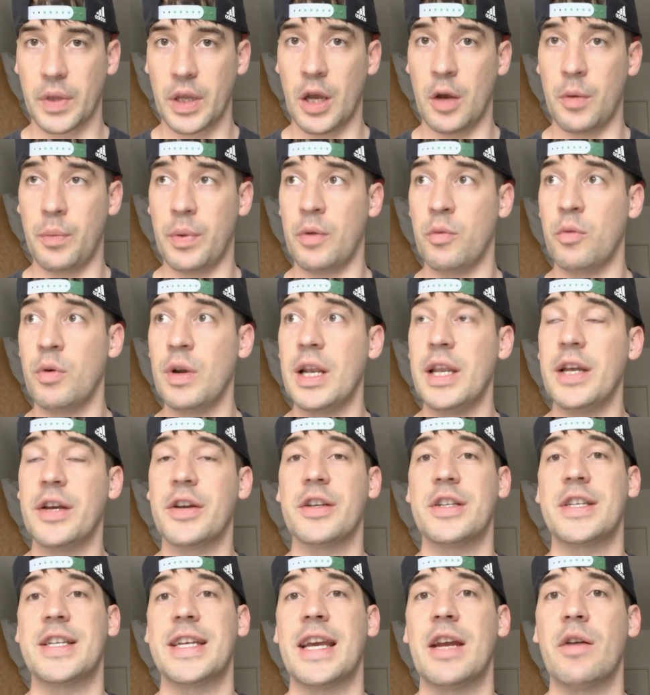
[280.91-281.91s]
It'd be really
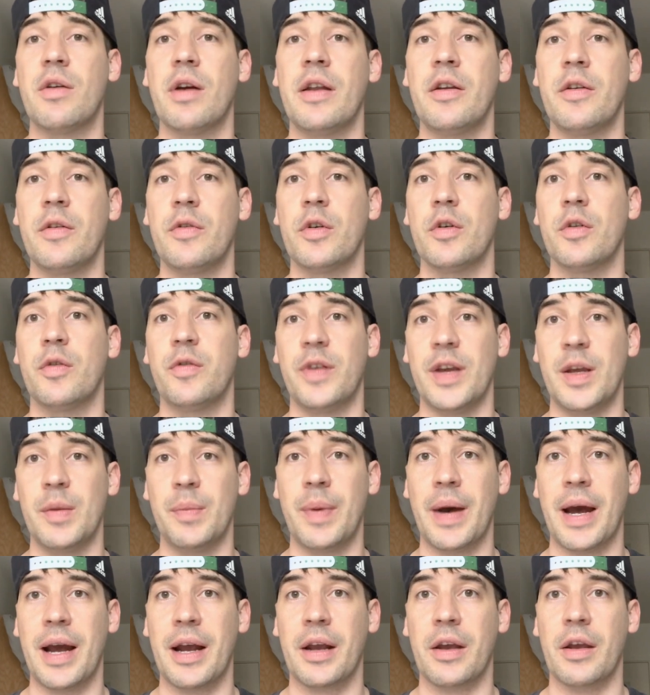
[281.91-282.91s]
good to hear any of your
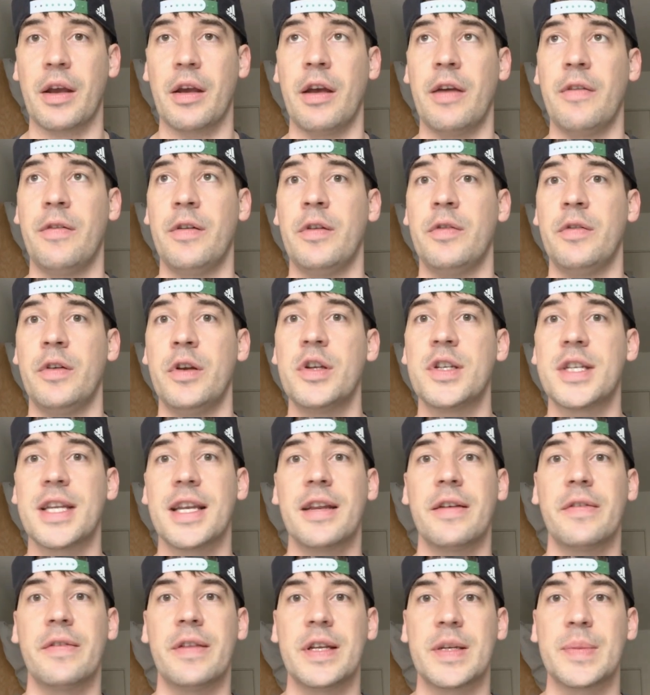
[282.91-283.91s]
feedback, if you've used
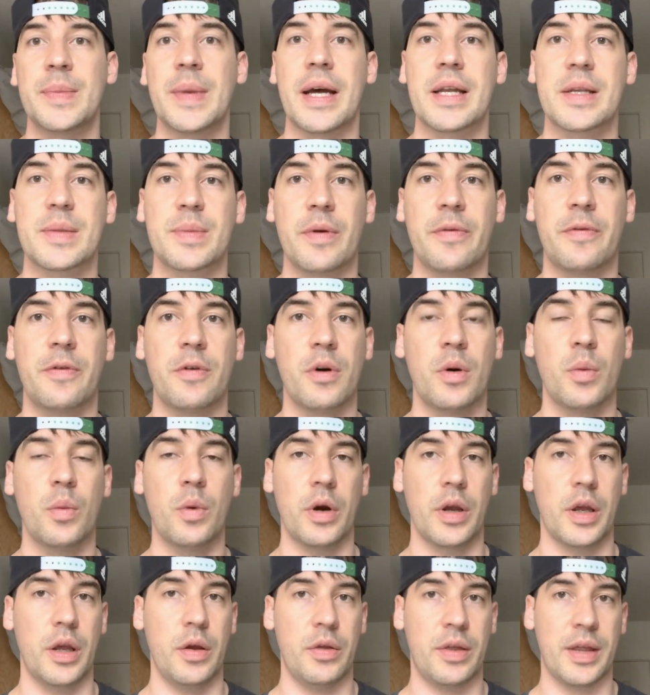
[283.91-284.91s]
any of these mats before and
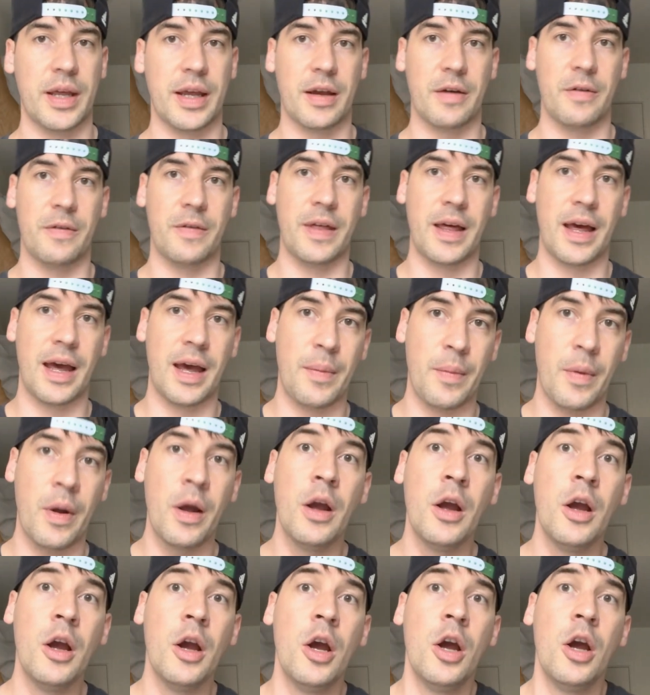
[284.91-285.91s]
what you think of them,
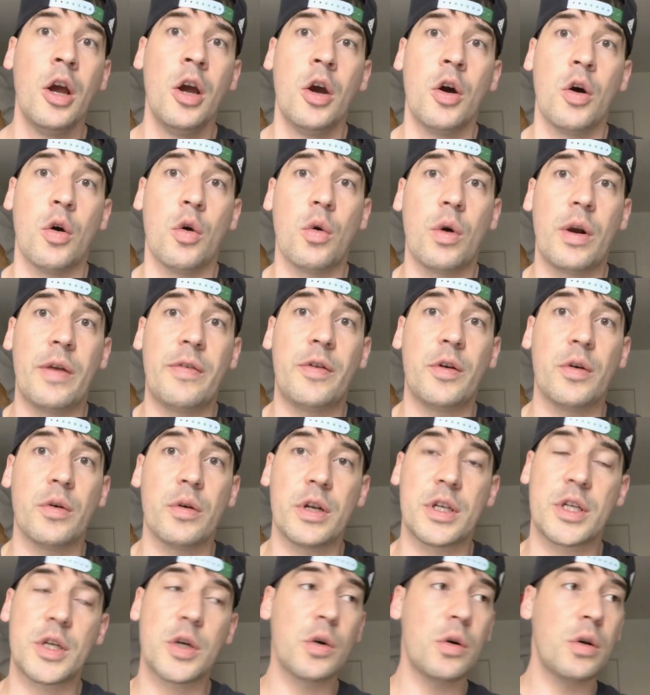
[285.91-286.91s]
or if
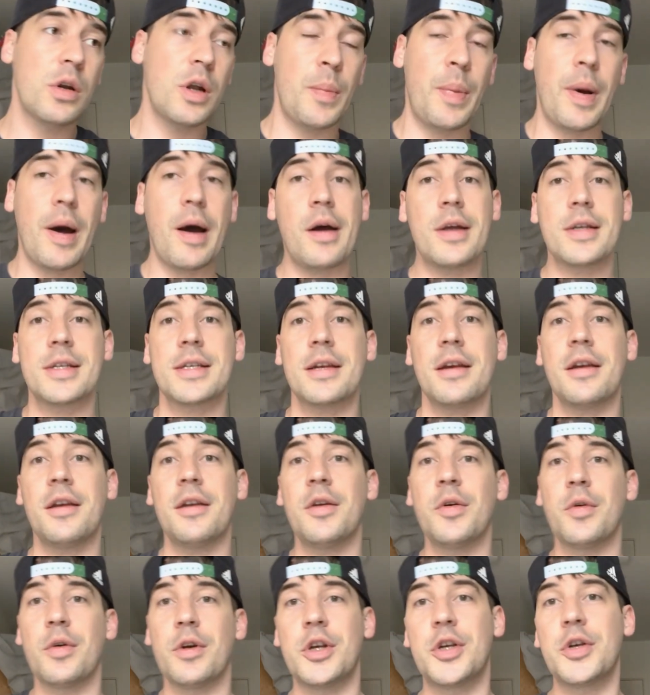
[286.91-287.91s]
you're a taller
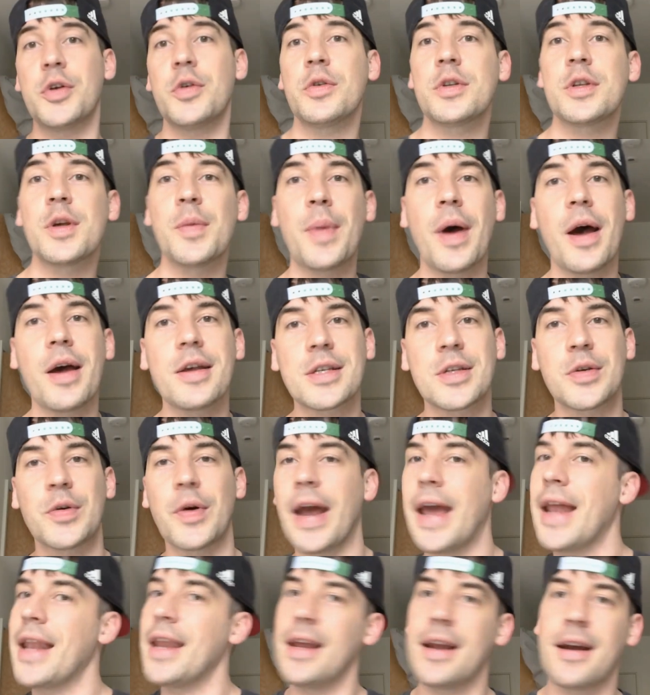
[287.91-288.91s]
person or a shorter person
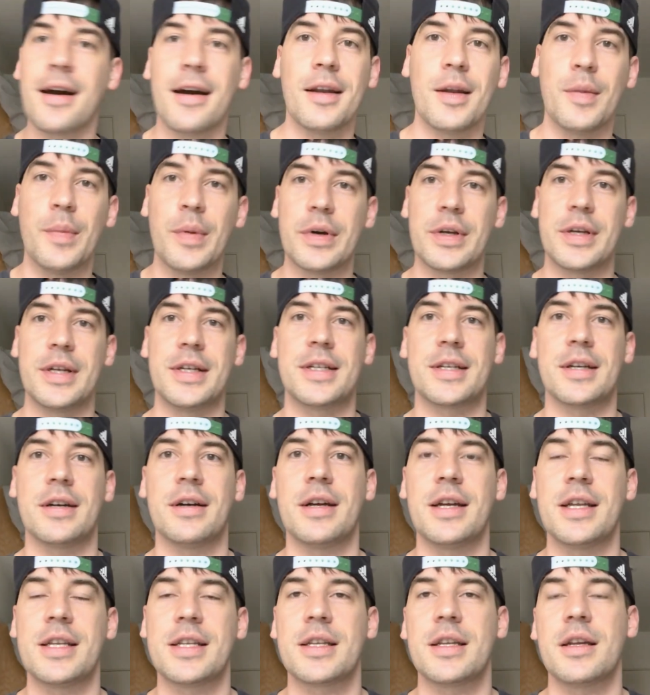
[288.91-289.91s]
or any kind of body
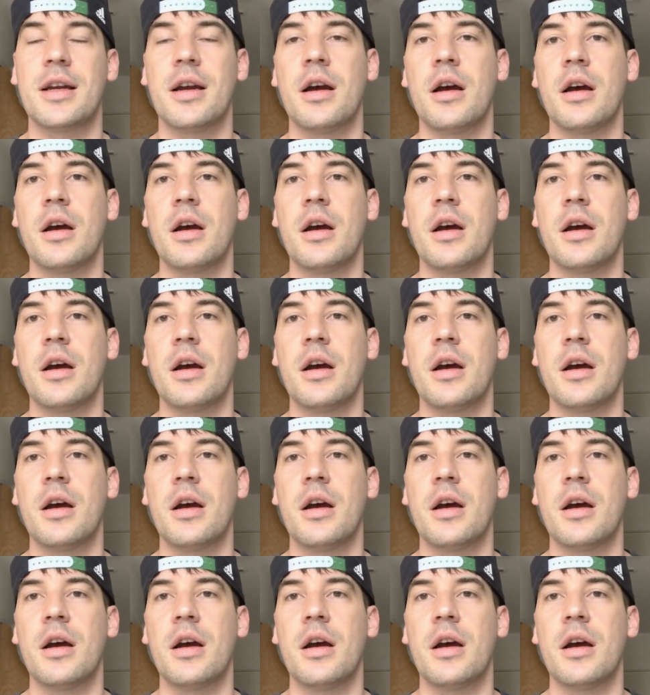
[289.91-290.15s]
size,